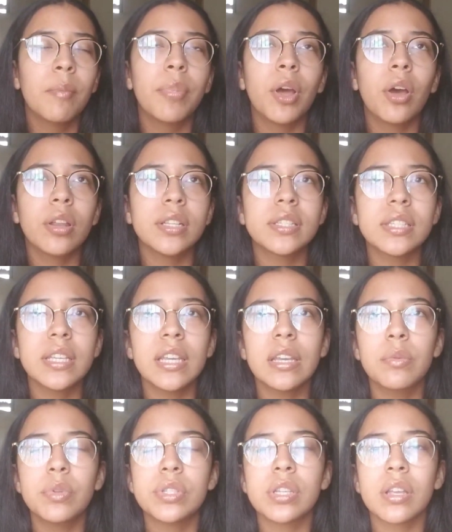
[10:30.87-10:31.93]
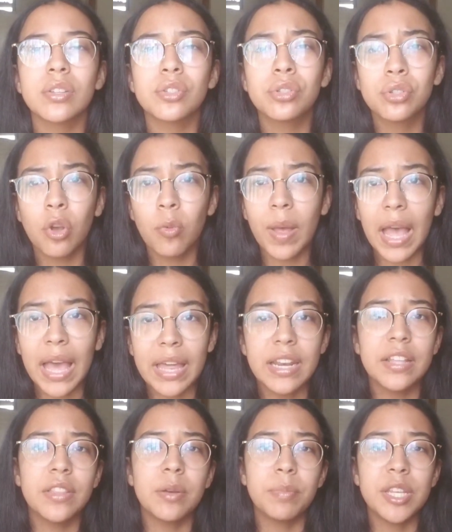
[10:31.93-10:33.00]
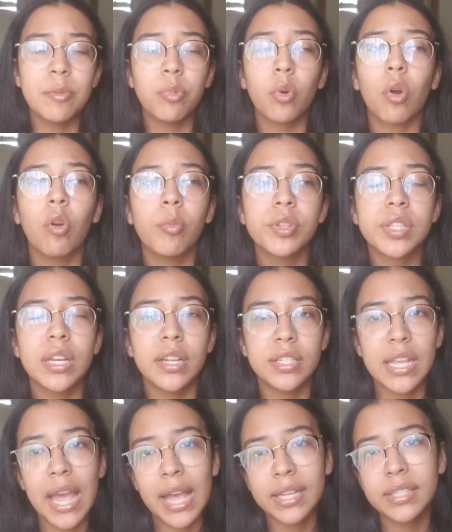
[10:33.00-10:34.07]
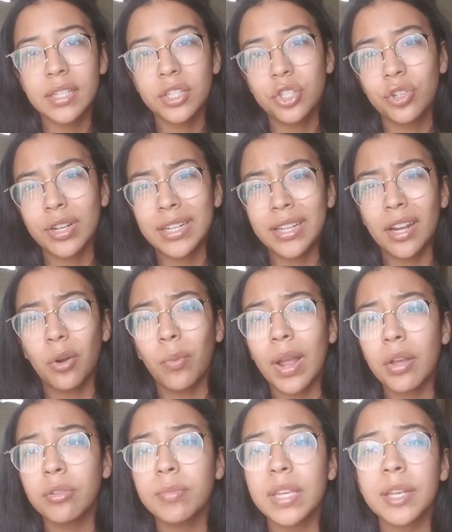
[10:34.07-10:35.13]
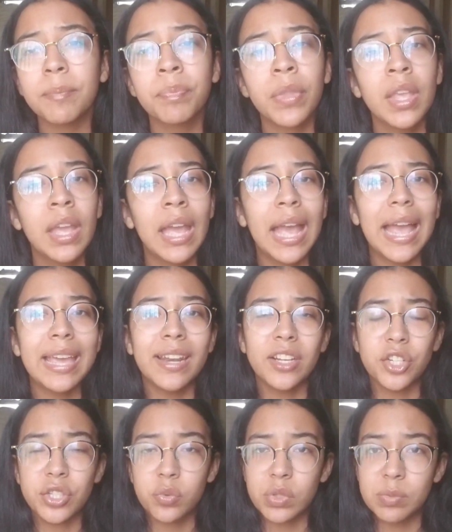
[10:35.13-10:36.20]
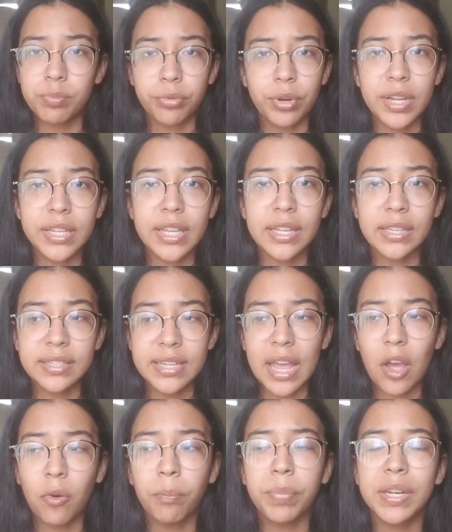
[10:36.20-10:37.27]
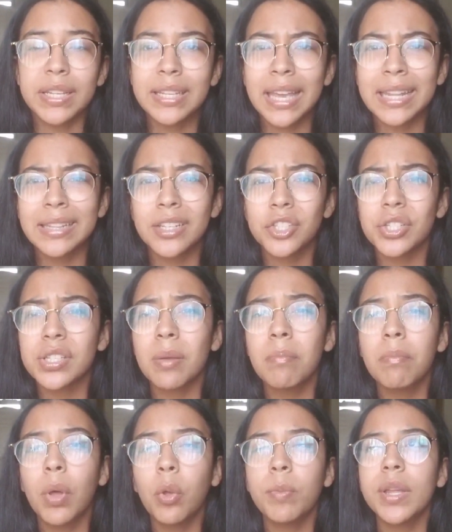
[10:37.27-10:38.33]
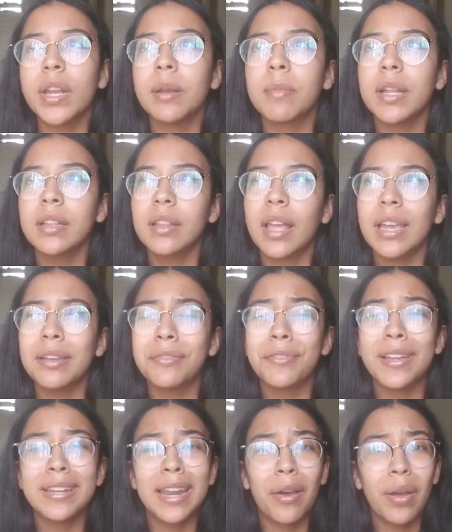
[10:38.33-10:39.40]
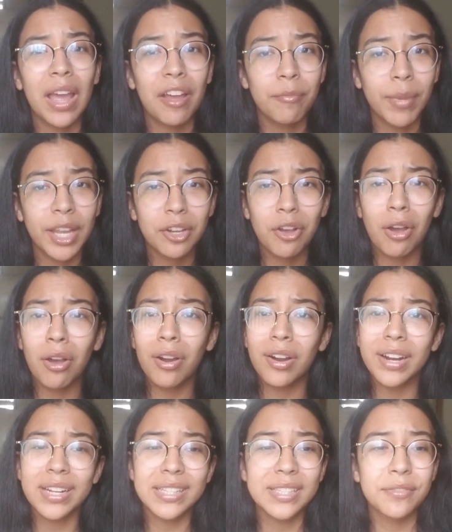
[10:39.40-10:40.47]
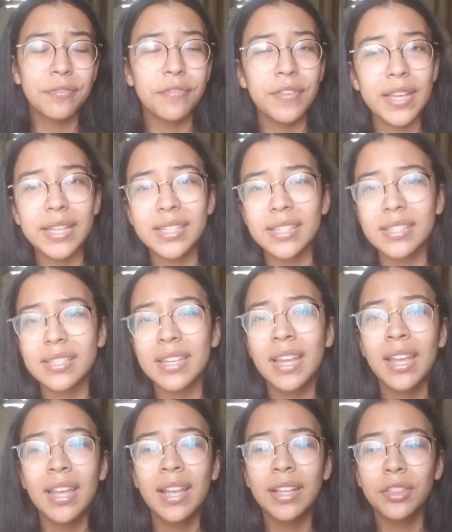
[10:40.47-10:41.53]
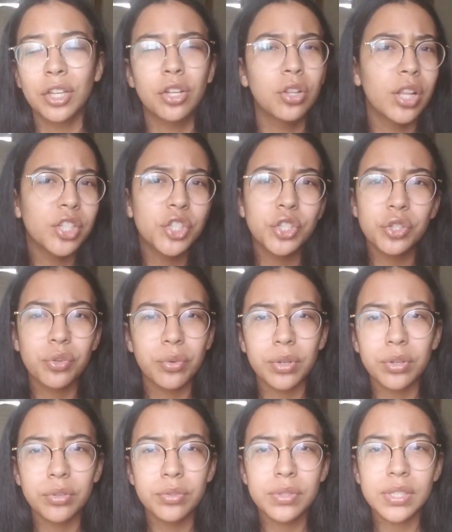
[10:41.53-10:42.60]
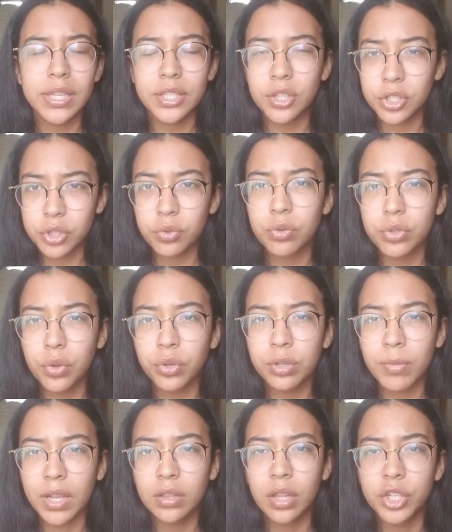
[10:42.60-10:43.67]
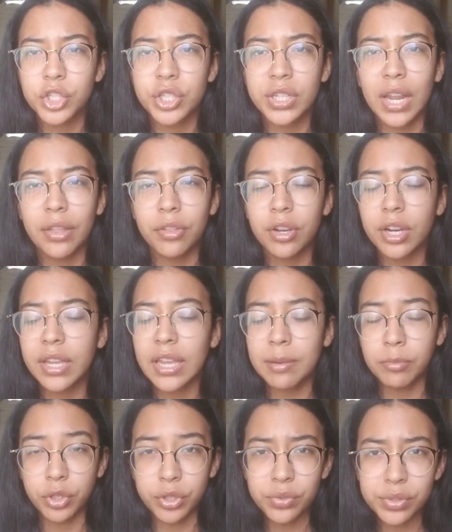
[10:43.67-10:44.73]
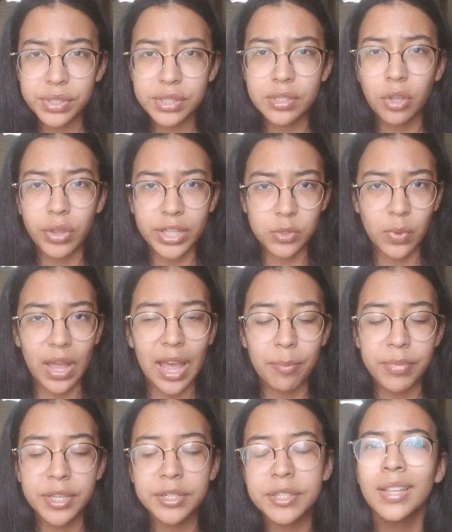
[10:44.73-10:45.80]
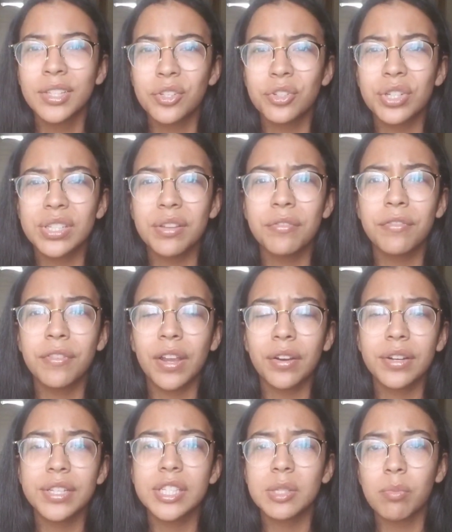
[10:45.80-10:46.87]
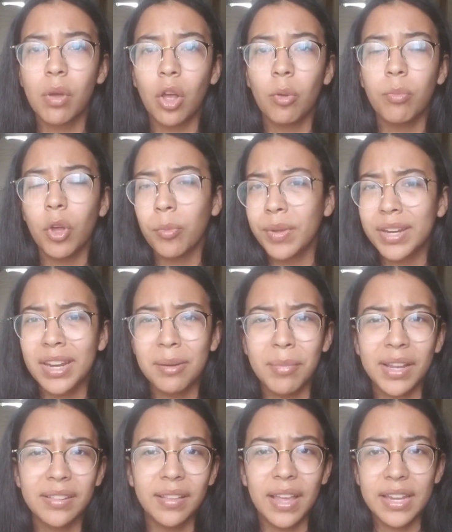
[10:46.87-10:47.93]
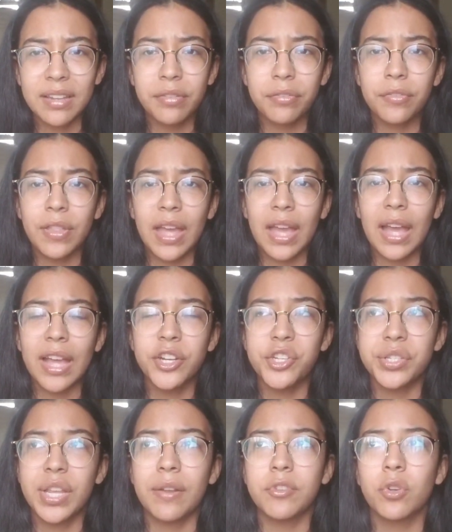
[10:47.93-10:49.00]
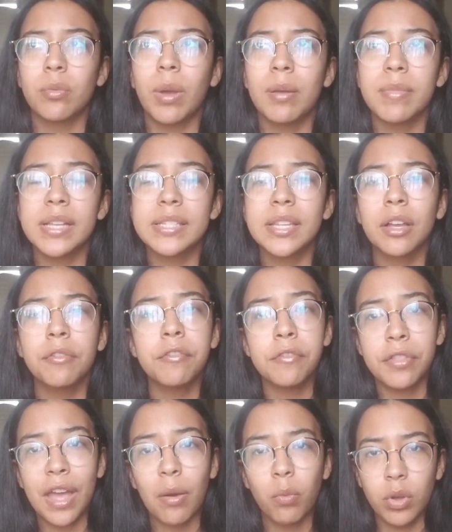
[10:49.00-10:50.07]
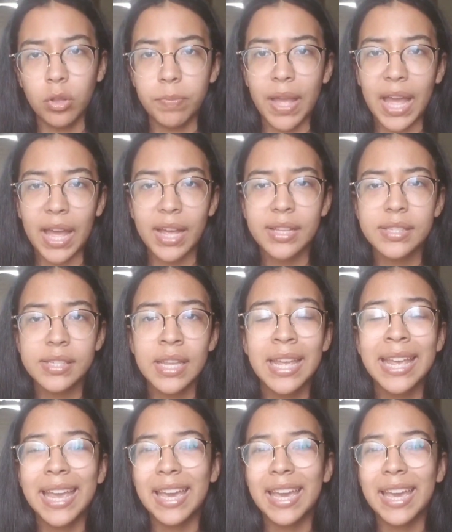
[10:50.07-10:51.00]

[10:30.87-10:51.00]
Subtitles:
But honestly, it was so bad. And then people were almost getting into accidents trying to get around me and I just was breaking down. But again, that's just a moment in my life. And now I have my car, it's fixed. The clutch screws, like the screws holding my clutch together, came loose, so that's what happened. So just a very small moment in my life that I just have to remind myself that will pass.